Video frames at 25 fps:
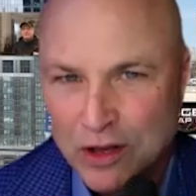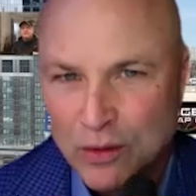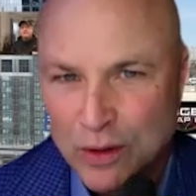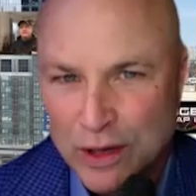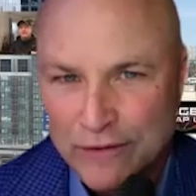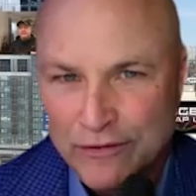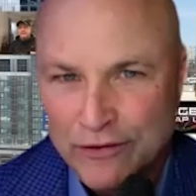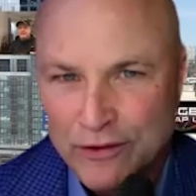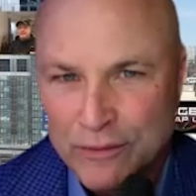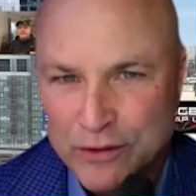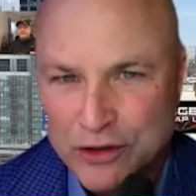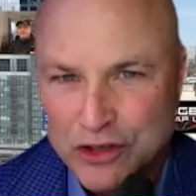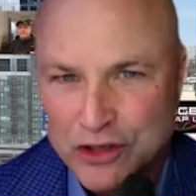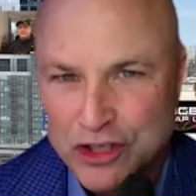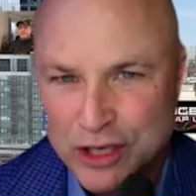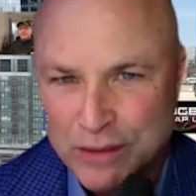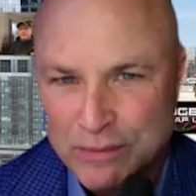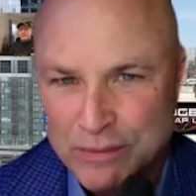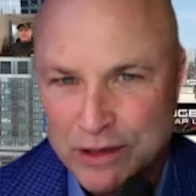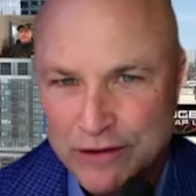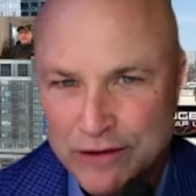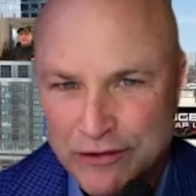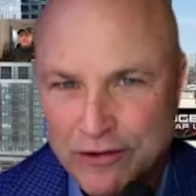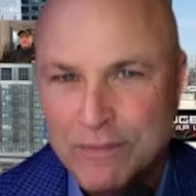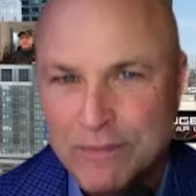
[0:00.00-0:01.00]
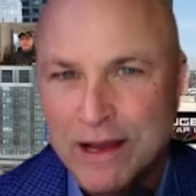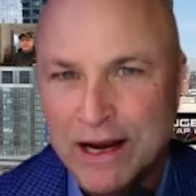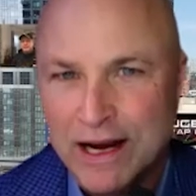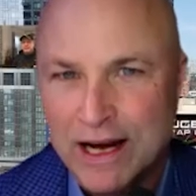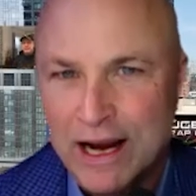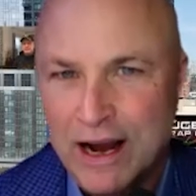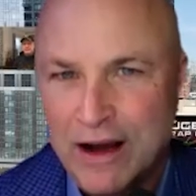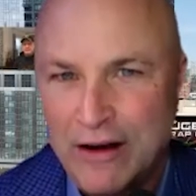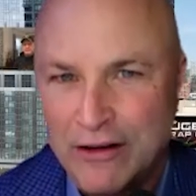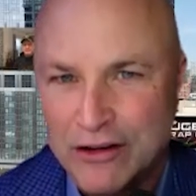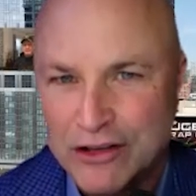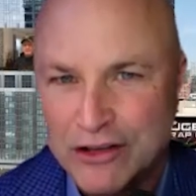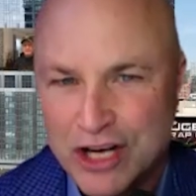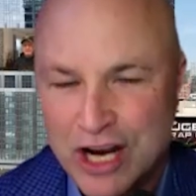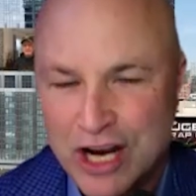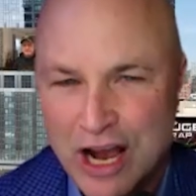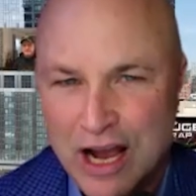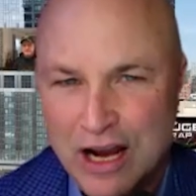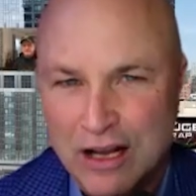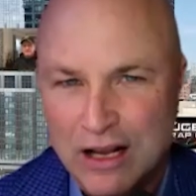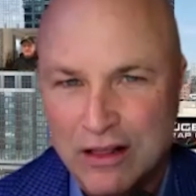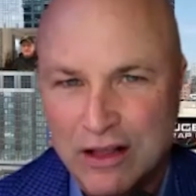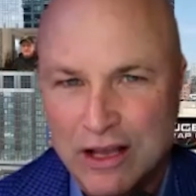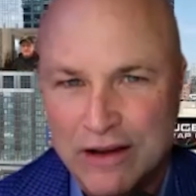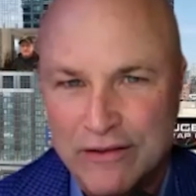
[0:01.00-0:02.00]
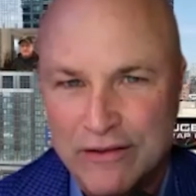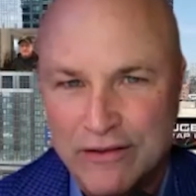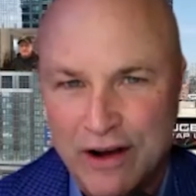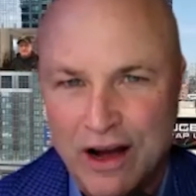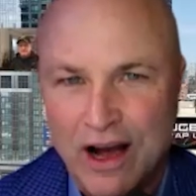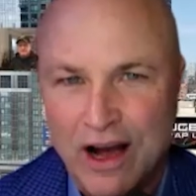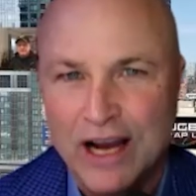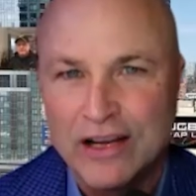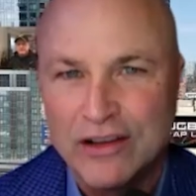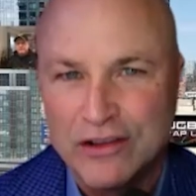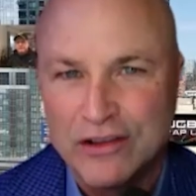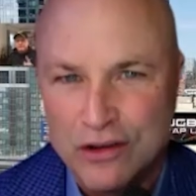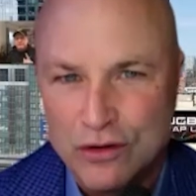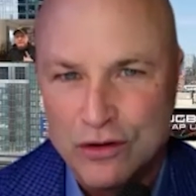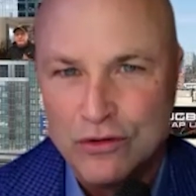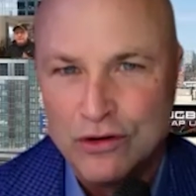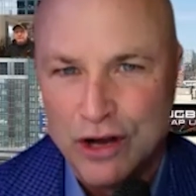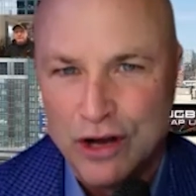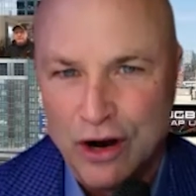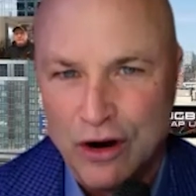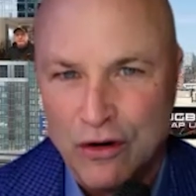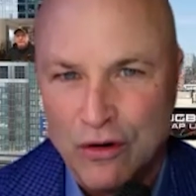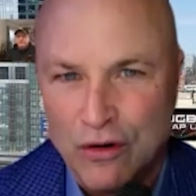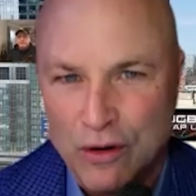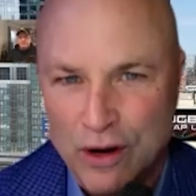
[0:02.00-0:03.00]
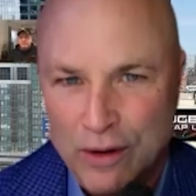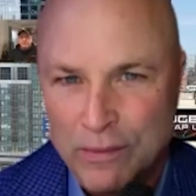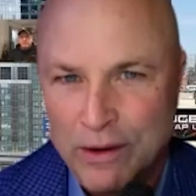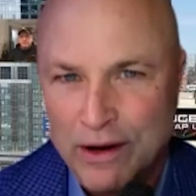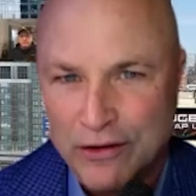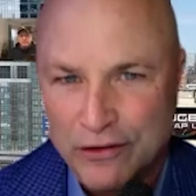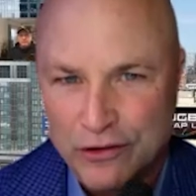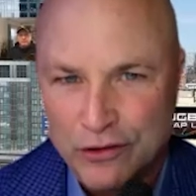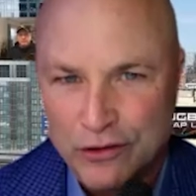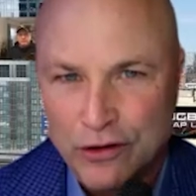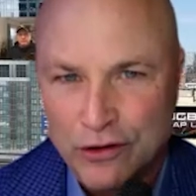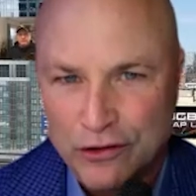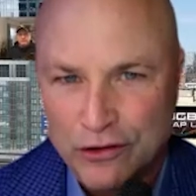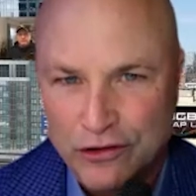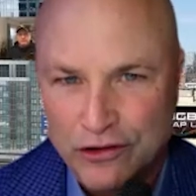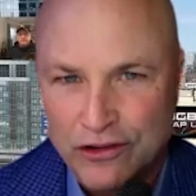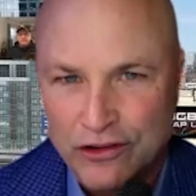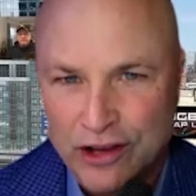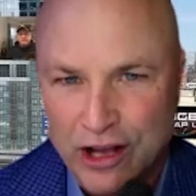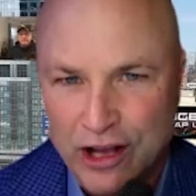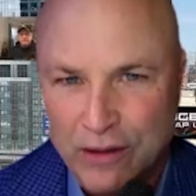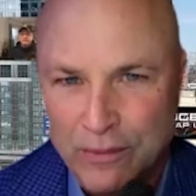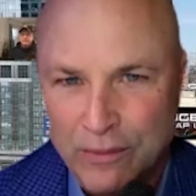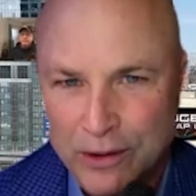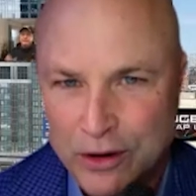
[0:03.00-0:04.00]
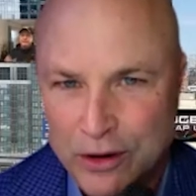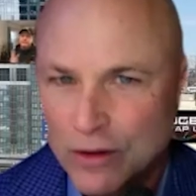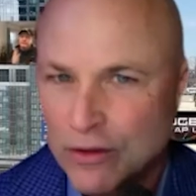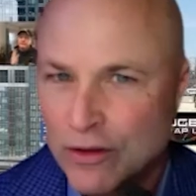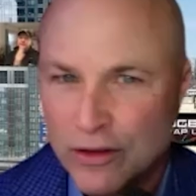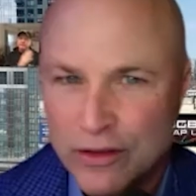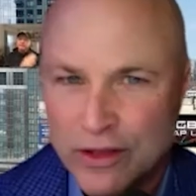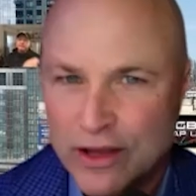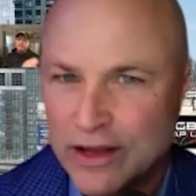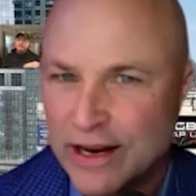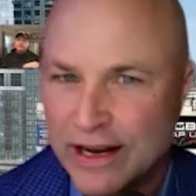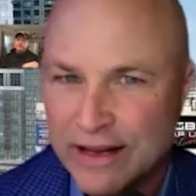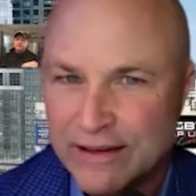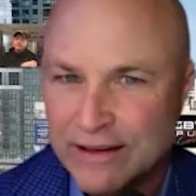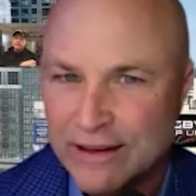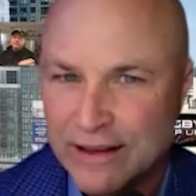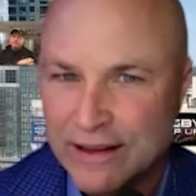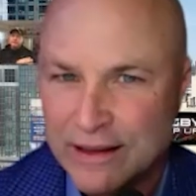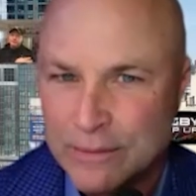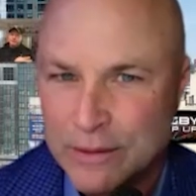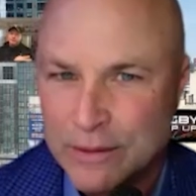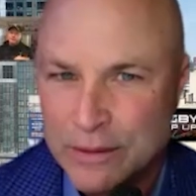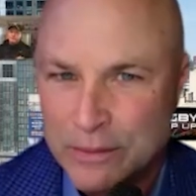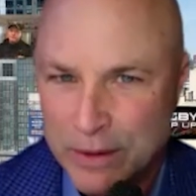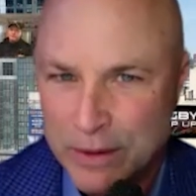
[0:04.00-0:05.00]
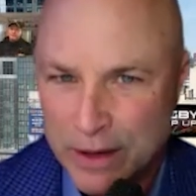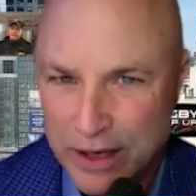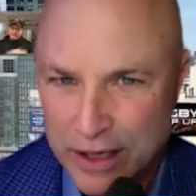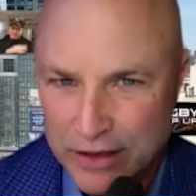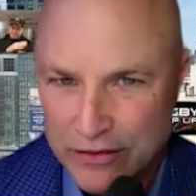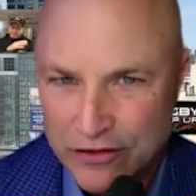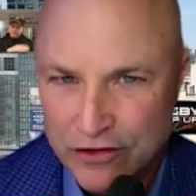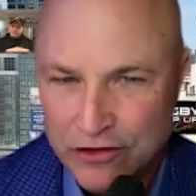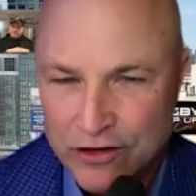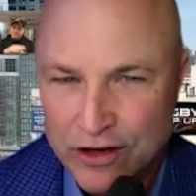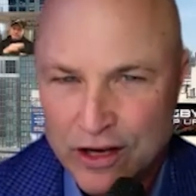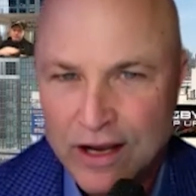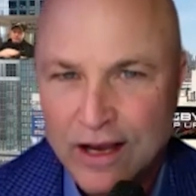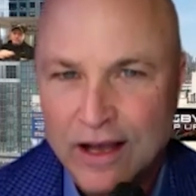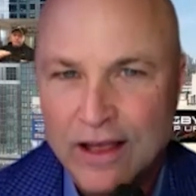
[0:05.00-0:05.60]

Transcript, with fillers: from the chimney from that college conclave, I do know, and my sources tell me, although they're not telling me much,